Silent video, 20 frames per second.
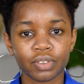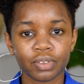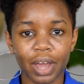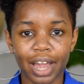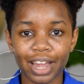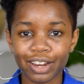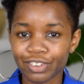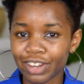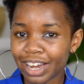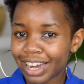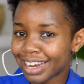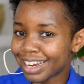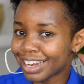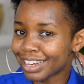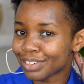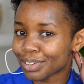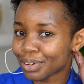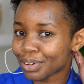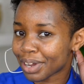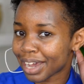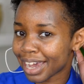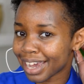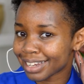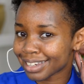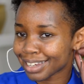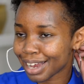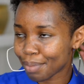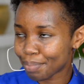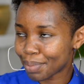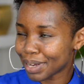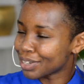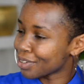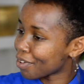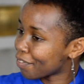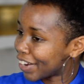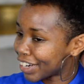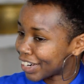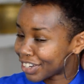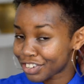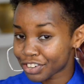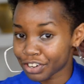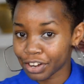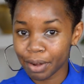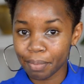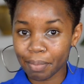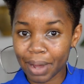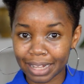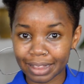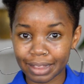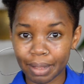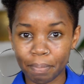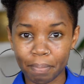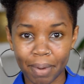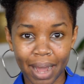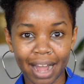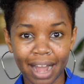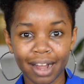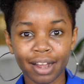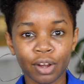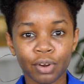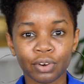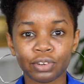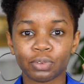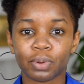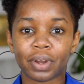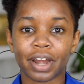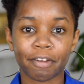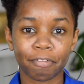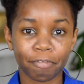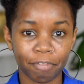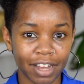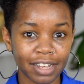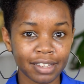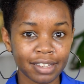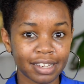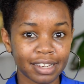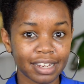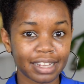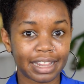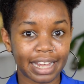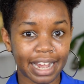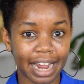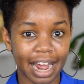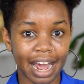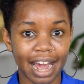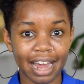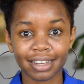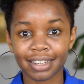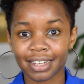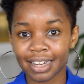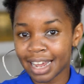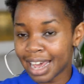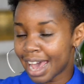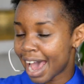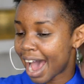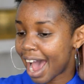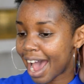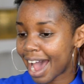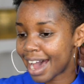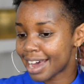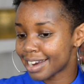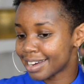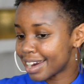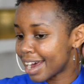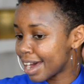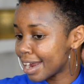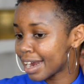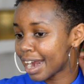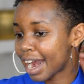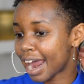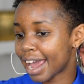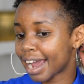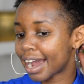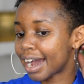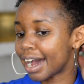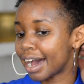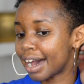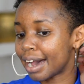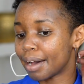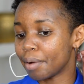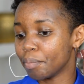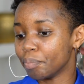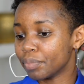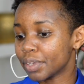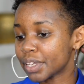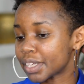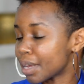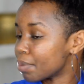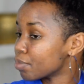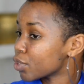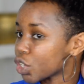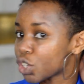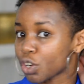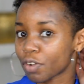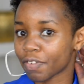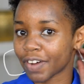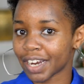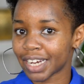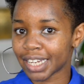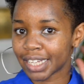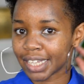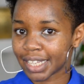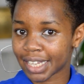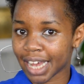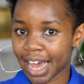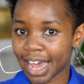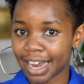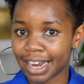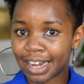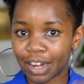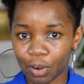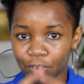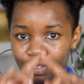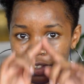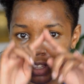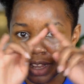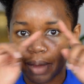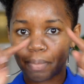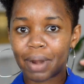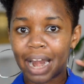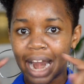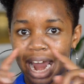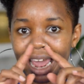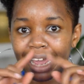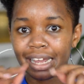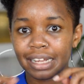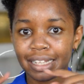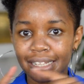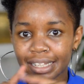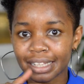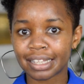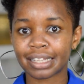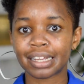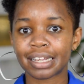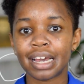I actually need to get a bit of a trim at the back, because when I first did the cut, I had done like some sort of a design of some lines